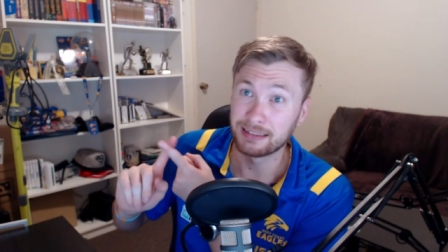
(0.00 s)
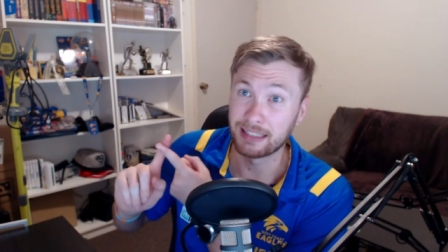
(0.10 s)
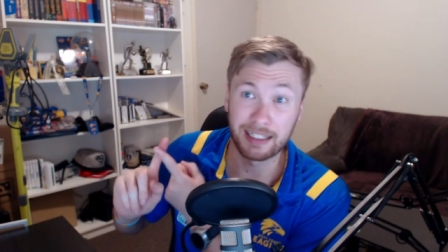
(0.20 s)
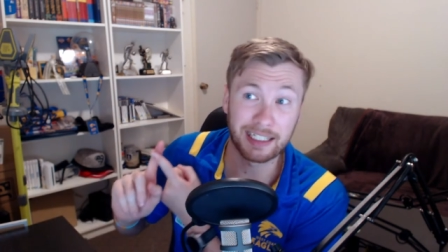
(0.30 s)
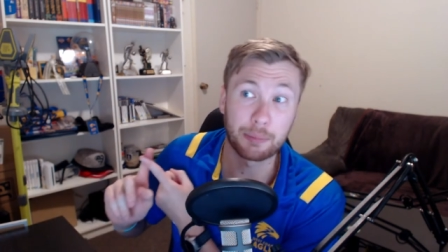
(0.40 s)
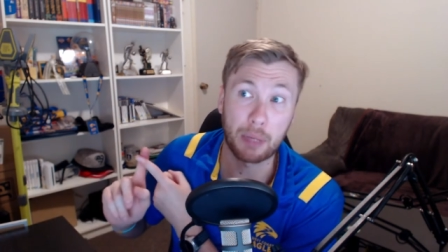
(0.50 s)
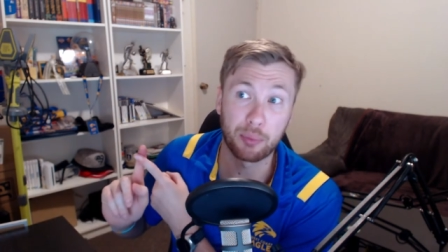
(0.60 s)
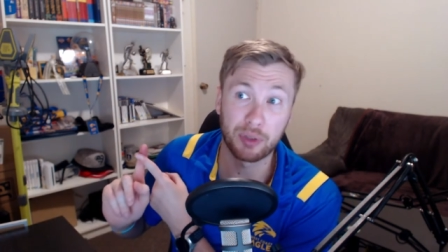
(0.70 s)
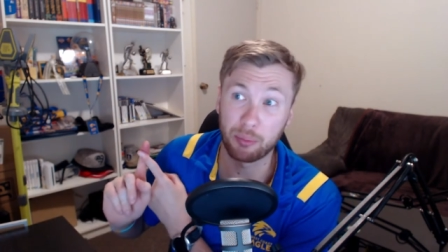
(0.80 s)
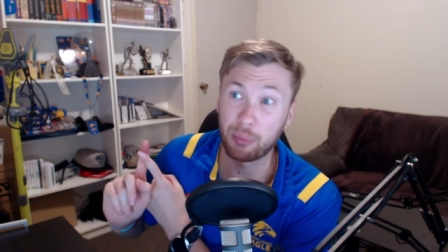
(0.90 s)
need to come up
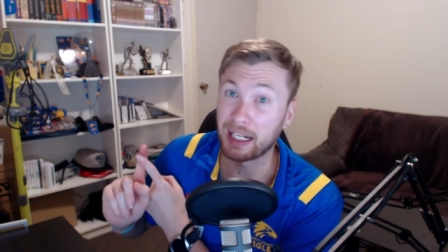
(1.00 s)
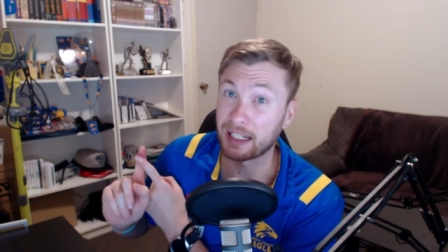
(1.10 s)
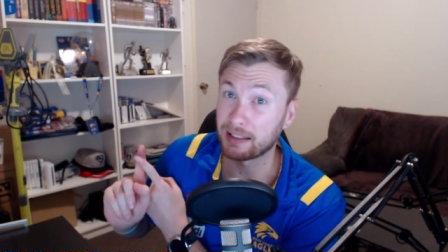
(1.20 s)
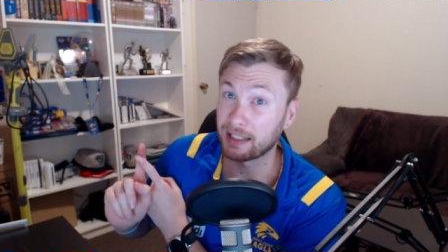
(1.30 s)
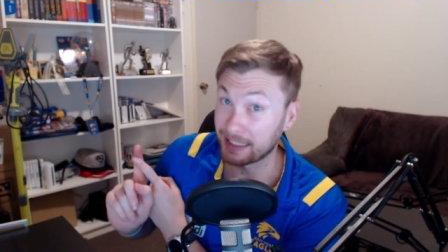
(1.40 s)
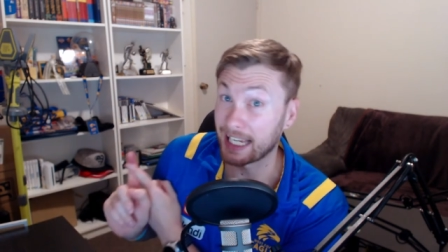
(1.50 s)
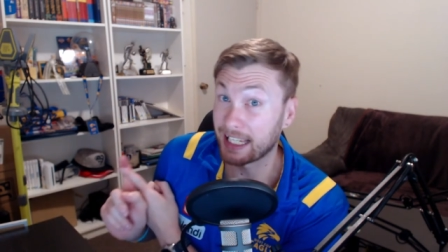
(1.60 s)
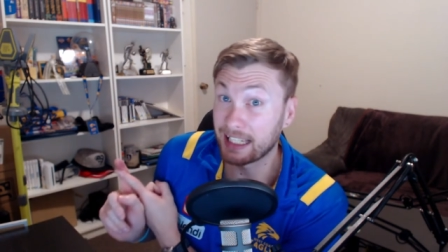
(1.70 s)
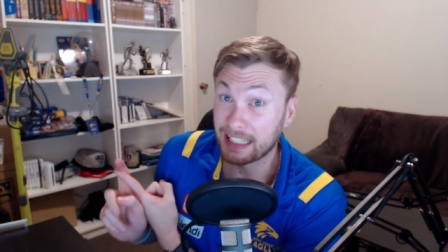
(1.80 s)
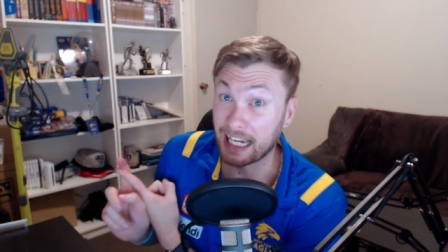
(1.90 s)
with a better
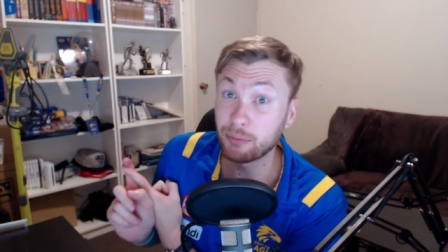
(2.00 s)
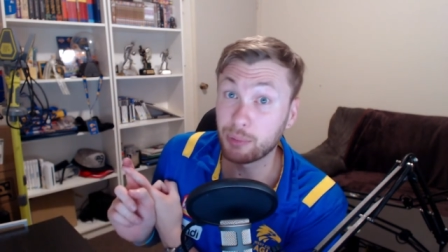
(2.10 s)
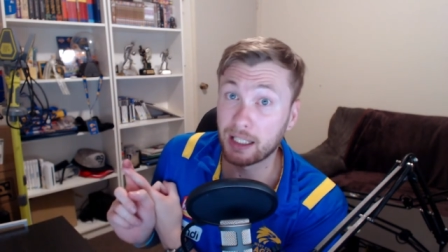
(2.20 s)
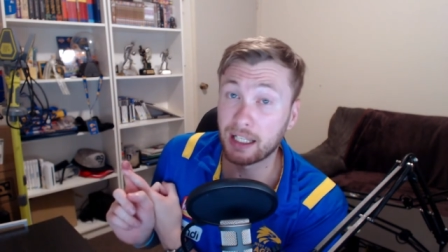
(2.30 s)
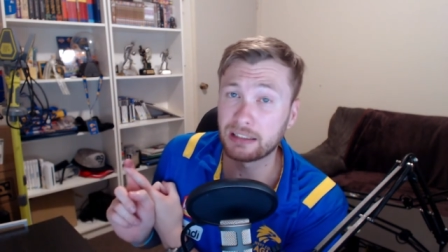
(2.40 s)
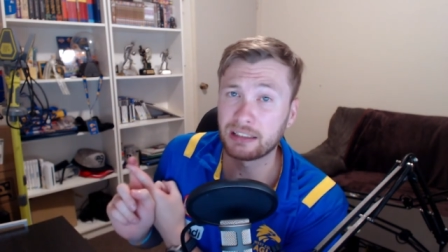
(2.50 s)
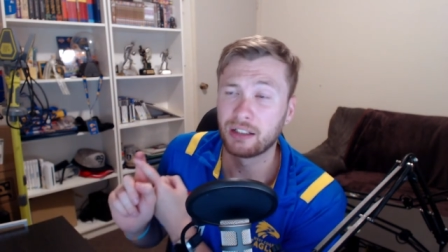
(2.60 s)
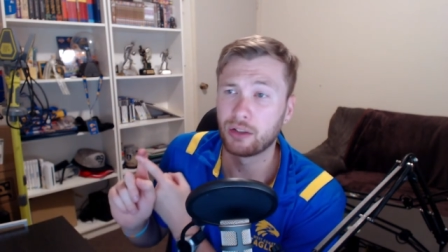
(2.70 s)
attacking game plan,